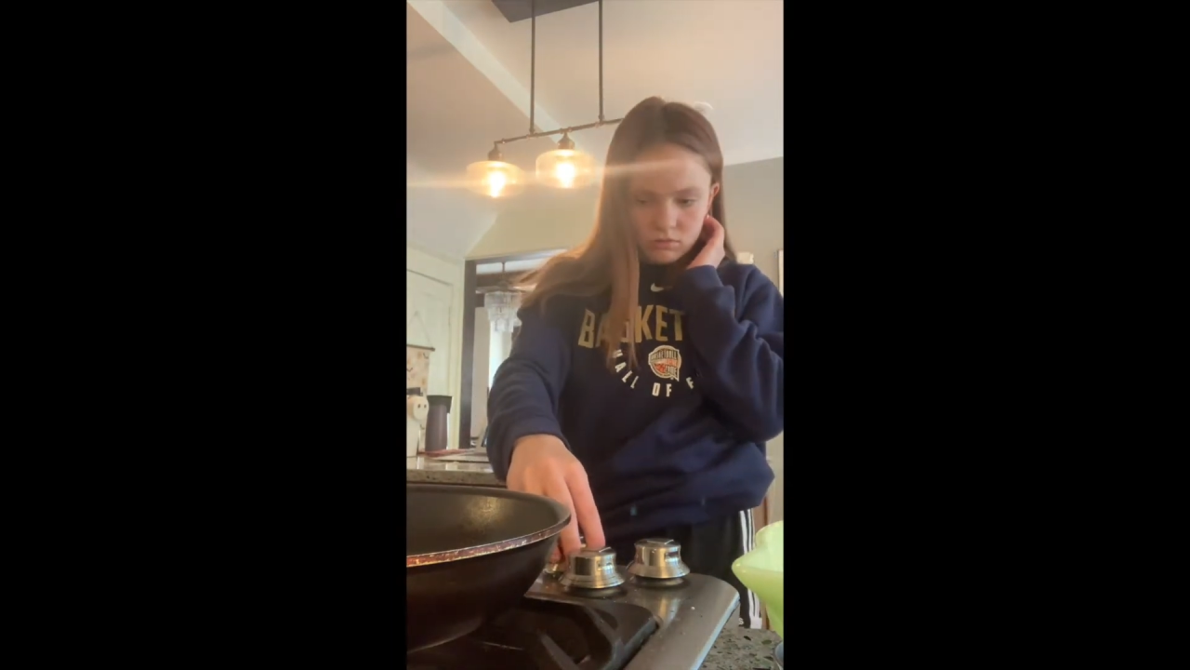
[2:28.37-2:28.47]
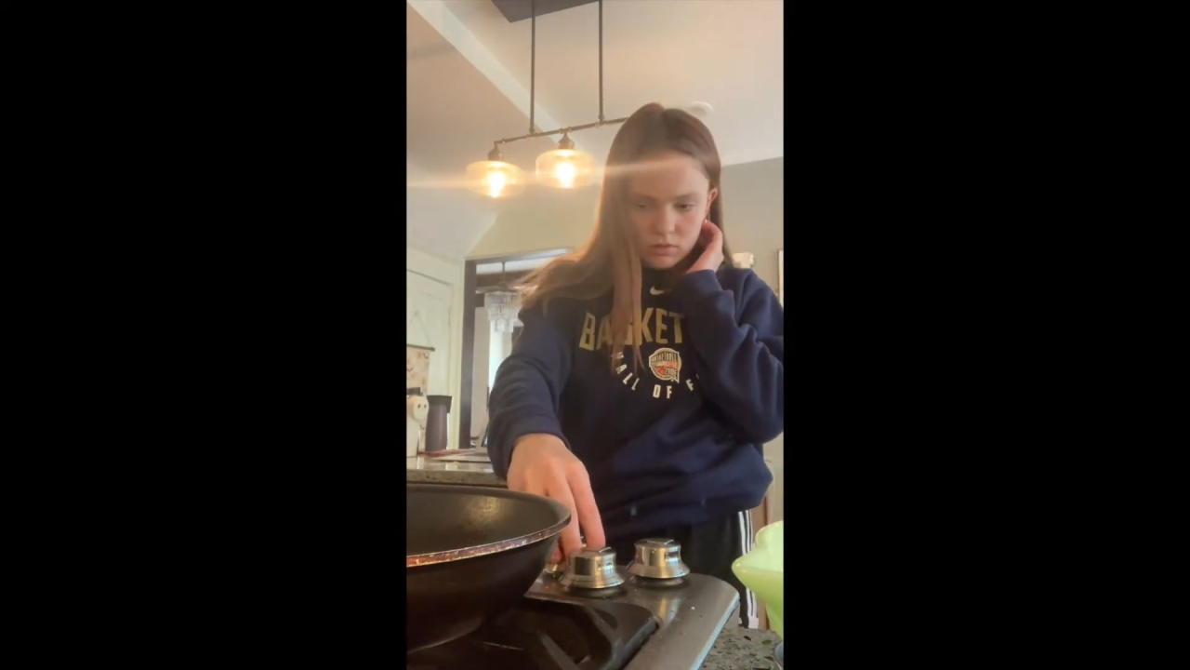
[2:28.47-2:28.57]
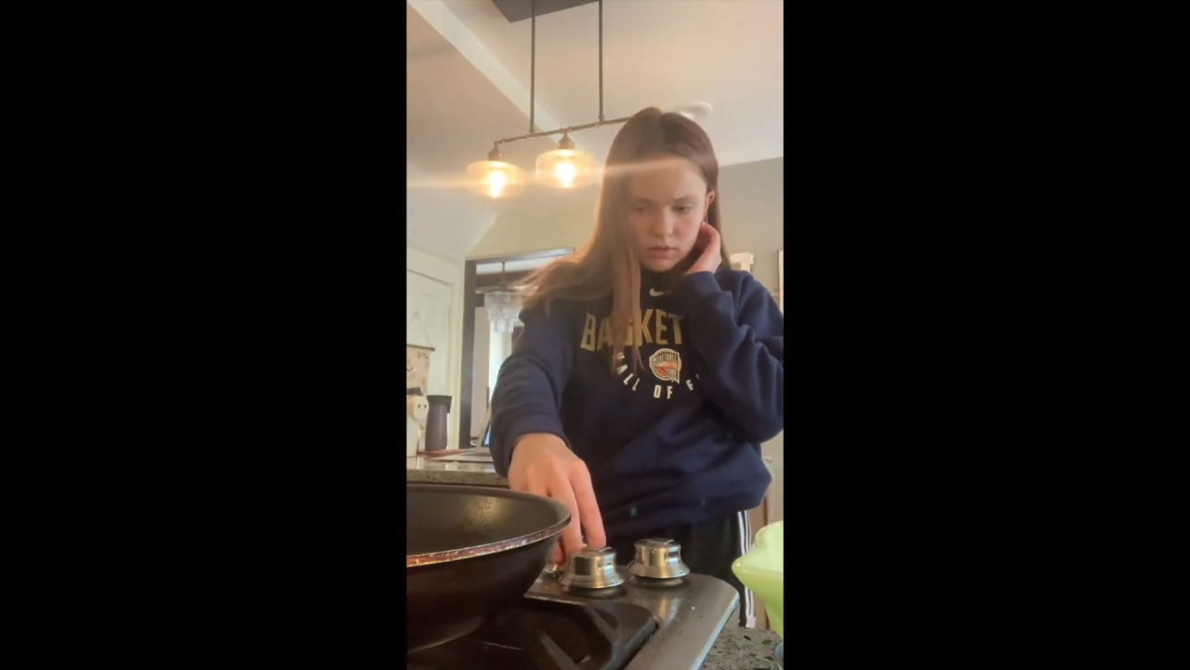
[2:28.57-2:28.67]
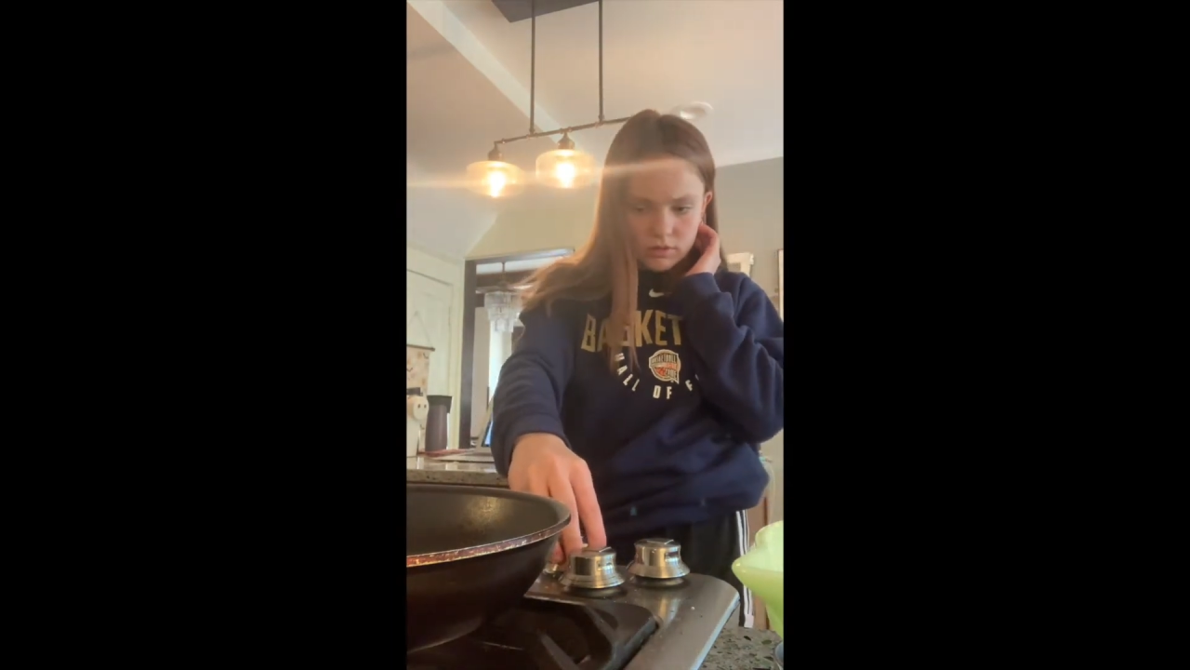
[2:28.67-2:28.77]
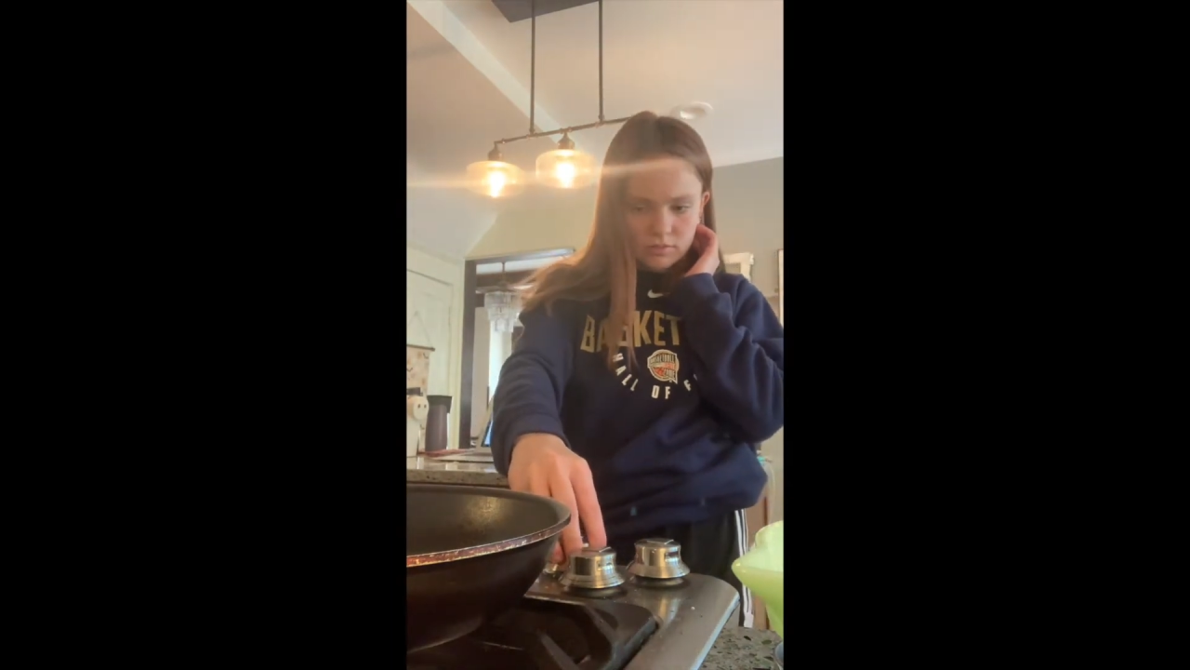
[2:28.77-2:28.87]

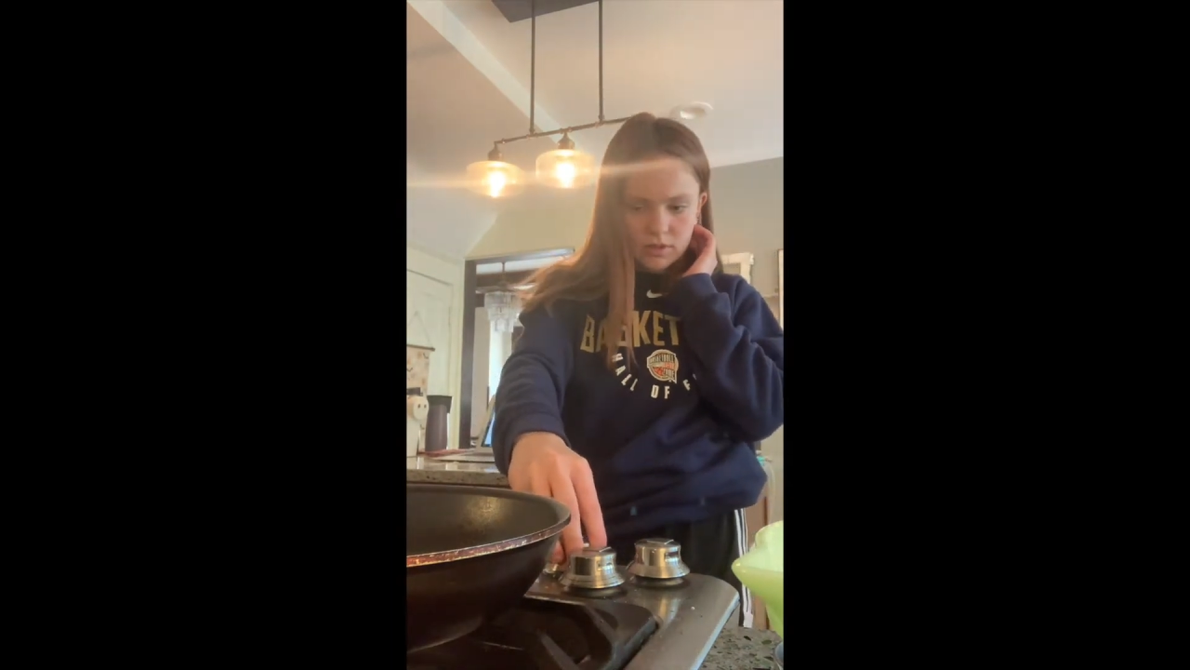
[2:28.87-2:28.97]
and my